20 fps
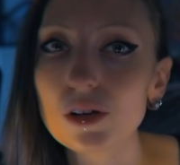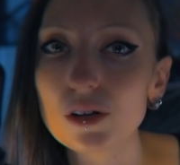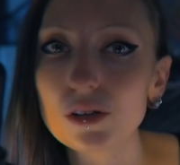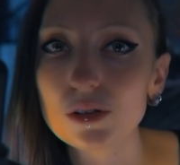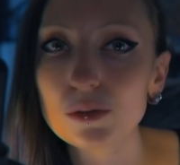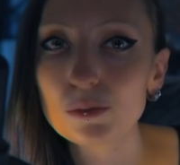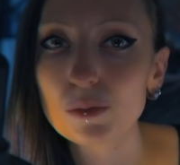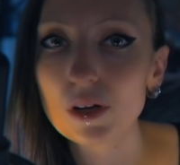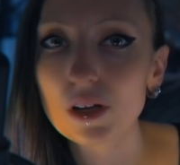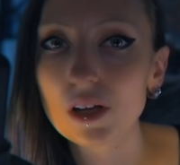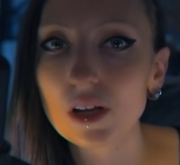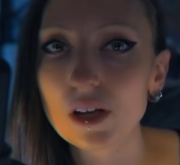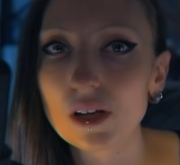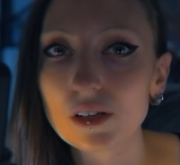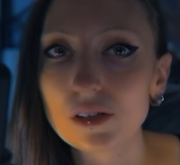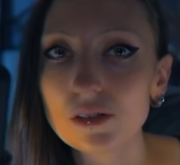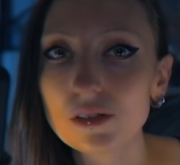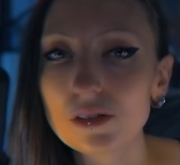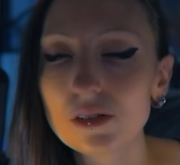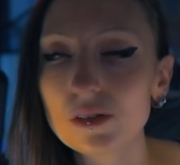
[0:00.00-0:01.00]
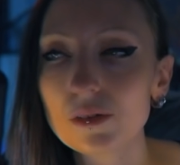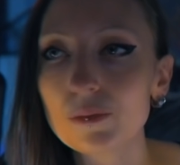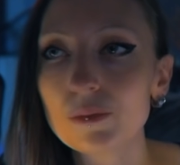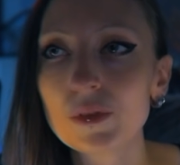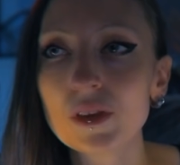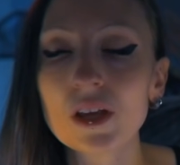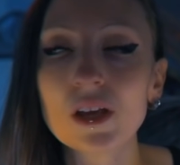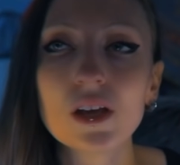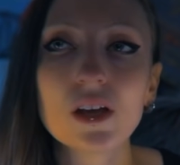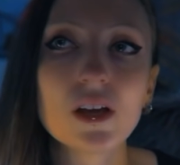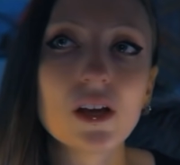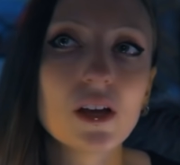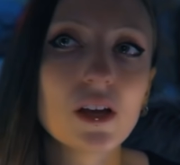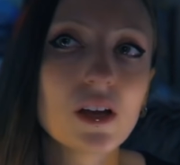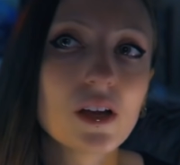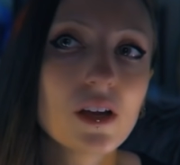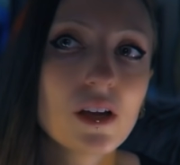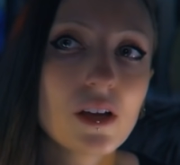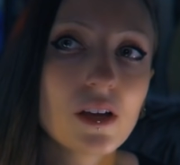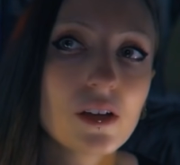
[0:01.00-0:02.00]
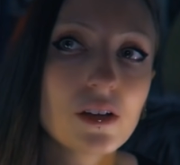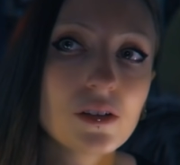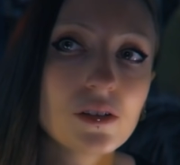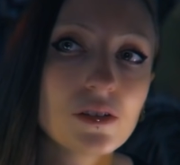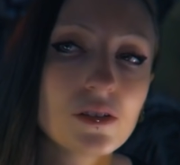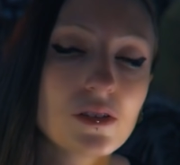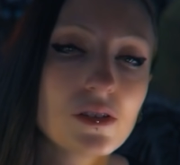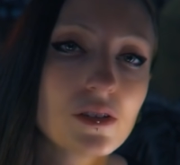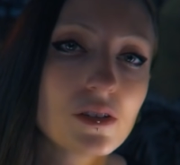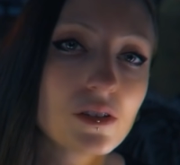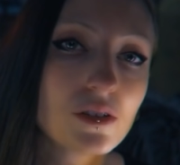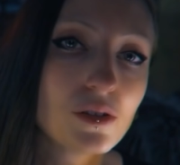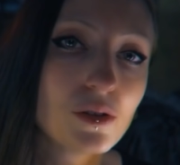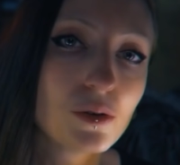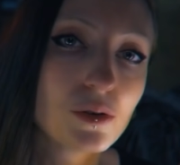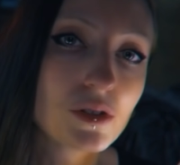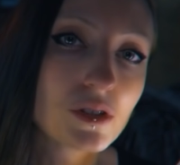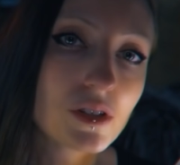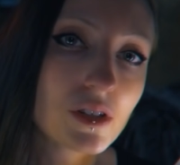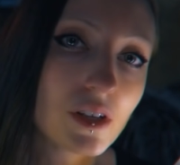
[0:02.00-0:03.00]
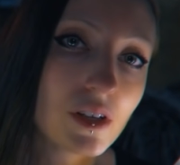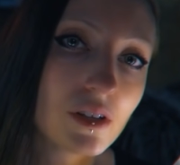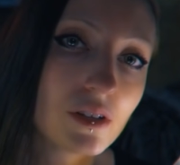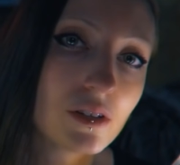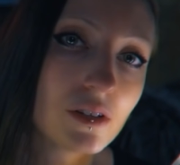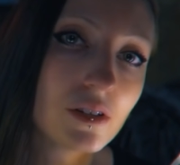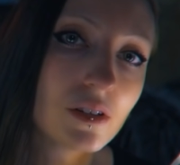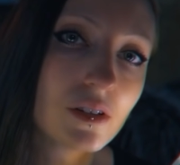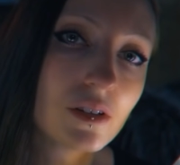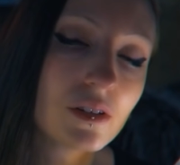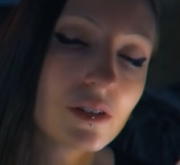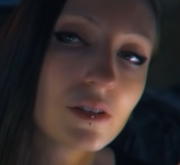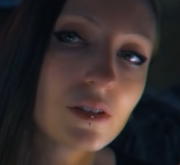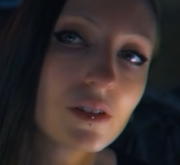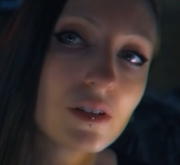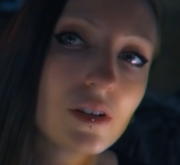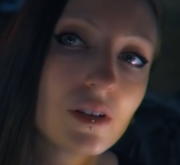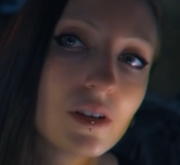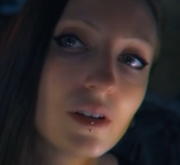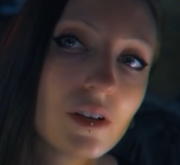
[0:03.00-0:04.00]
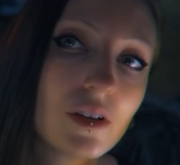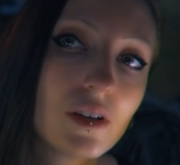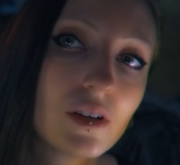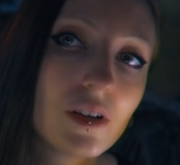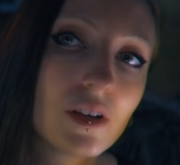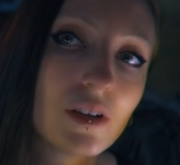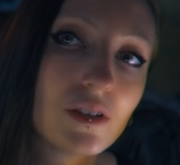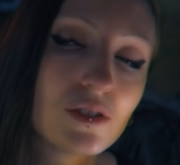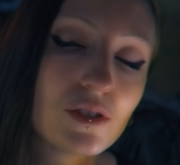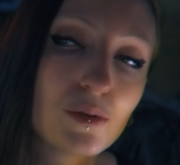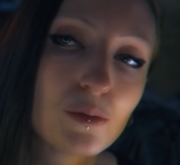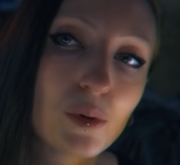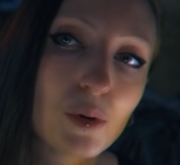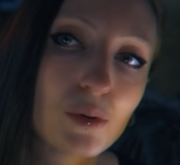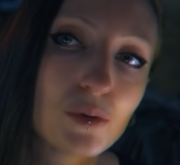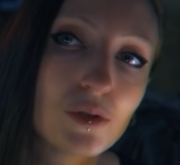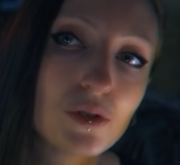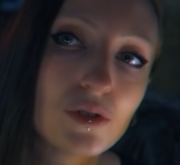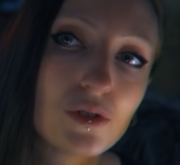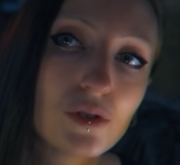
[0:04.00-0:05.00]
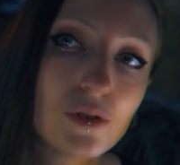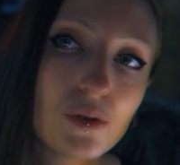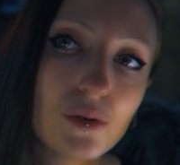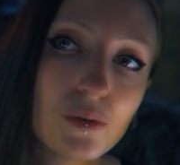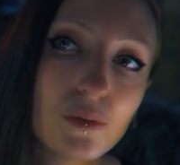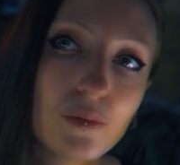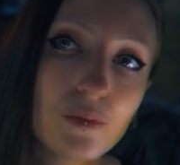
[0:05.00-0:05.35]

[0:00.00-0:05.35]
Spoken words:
on my hand, and your skin is supposed to